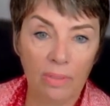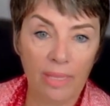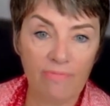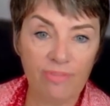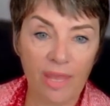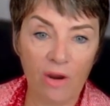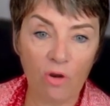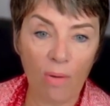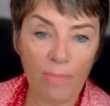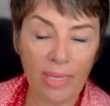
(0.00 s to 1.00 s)
if they are
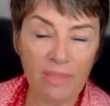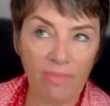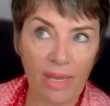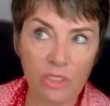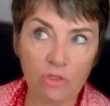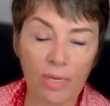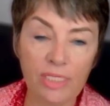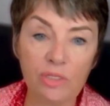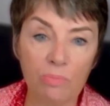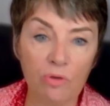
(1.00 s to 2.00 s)
not making that
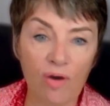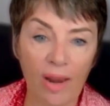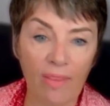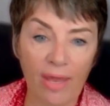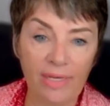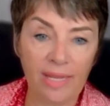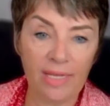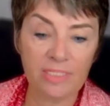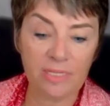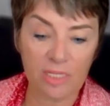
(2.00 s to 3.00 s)
choice to move out of that
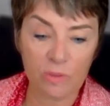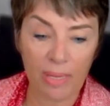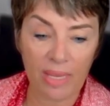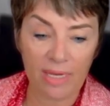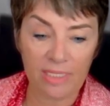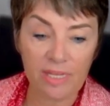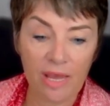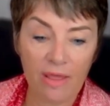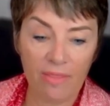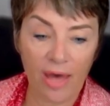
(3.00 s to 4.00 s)
denseness, because
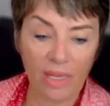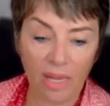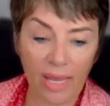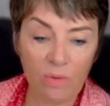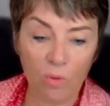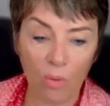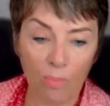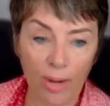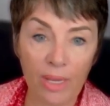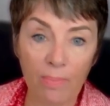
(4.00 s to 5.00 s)
that light will
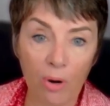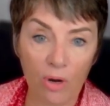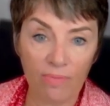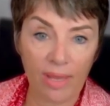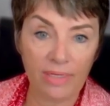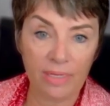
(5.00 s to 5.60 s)
break apart that